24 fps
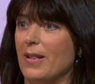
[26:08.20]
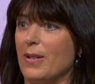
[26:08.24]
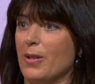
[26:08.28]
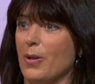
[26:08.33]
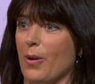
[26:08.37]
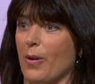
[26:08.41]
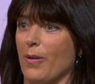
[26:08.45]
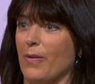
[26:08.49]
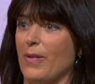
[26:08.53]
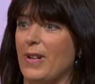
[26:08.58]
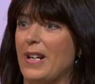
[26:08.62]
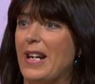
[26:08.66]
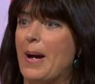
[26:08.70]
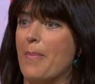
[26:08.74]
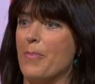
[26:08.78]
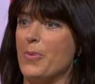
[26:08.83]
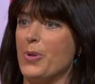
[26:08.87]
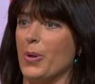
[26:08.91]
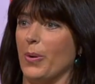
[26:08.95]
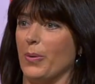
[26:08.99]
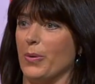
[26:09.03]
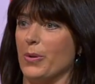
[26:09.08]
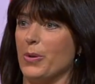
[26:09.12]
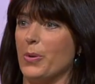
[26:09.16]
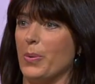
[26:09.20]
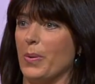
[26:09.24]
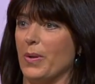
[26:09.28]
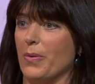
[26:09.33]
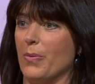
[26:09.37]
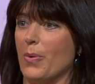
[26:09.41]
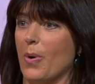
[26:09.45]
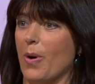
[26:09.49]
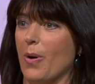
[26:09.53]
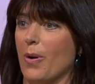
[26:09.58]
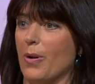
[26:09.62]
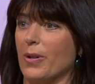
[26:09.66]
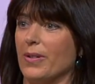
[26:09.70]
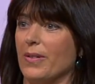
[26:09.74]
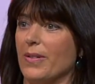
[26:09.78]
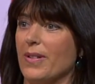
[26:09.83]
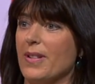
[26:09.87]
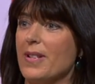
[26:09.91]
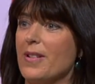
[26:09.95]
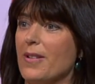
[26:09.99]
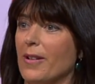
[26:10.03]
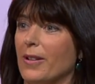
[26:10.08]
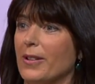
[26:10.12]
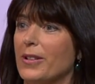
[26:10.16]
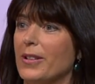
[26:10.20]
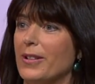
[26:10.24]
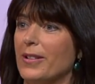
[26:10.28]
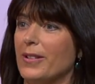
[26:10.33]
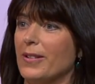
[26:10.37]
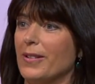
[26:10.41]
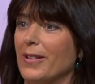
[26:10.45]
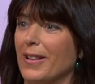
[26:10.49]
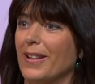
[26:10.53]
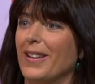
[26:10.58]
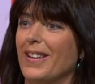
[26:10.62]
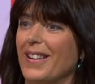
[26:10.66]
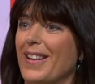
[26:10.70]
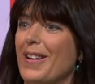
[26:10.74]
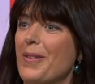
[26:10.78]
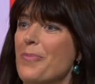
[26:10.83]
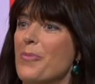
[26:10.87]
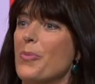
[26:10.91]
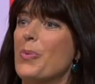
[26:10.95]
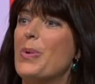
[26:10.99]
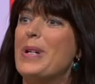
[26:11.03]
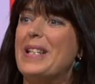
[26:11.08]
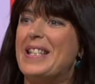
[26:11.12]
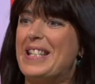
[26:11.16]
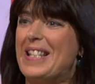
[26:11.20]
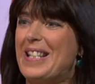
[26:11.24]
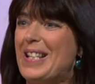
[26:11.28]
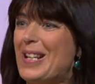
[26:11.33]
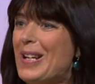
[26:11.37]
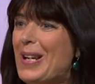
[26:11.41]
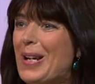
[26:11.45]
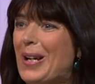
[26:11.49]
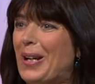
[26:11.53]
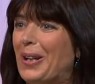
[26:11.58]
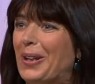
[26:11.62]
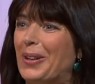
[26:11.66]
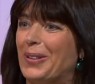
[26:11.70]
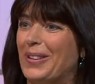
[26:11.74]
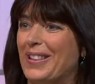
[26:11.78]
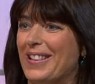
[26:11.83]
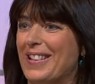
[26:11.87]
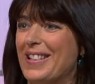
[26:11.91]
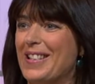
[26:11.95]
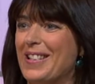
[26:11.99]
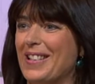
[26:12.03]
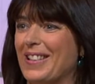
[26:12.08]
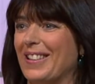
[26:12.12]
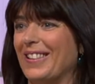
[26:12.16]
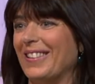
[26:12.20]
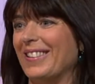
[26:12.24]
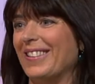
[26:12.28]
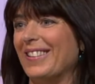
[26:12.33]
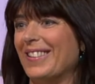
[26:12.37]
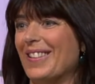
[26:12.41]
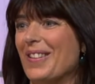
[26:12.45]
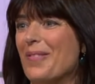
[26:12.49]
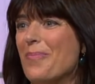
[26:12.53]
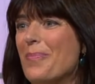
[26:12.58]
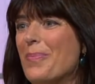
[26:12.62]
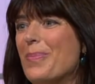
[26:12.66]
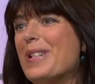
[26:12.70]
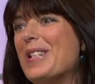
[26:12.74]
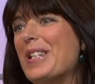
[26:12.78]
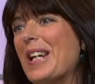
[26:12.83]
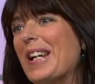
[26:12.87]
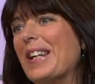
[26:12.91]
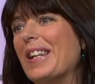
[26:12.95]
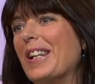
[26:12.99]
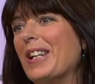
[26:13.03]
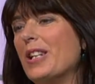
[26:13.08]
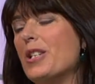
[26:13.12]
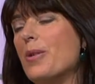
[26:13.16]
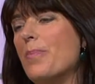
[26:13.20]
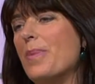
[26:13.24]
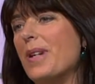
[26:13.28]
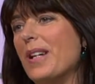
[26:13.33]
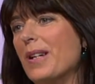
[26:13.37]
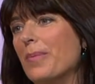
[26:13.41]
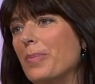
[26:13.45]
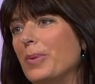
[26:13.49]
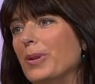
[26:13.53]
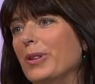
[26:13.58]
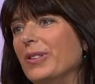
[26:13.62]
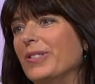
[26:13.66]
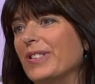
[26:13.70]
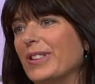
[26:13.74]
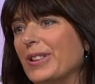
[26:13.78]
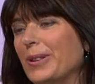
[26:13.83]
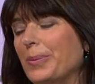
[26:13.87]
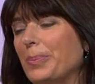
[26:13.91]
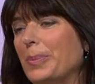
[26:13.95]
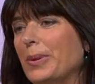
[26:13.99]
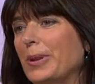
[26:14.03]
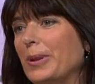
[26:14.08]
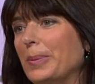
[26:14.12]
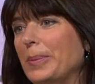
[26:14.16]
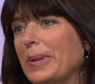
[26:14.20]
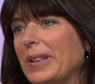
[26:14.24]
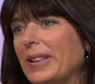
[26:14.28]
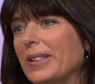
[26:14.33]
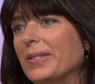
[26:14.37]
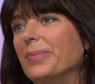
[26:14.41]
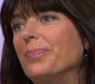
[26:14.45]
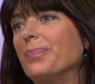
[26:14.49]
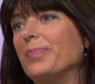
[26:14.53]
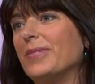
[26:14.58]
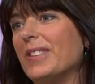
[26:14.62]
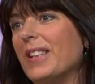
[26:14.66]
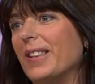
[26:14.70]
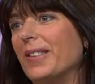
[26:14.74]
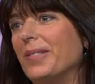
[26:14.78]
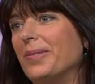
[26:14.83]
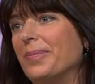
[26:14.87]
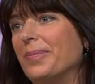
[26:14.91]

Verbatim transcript: sort of leapt onto a rock and started whistling and uh, pretending to be a blue-footed booby. Yeah.